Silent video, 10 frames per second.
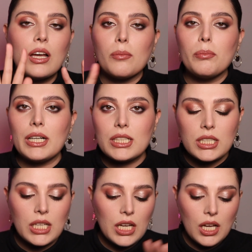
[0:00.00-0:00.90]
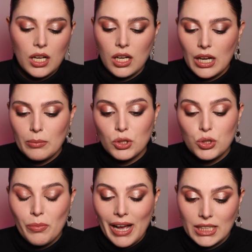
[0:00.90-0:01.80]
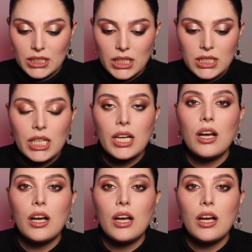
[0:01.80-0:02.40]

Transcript: But I'm not mad at it.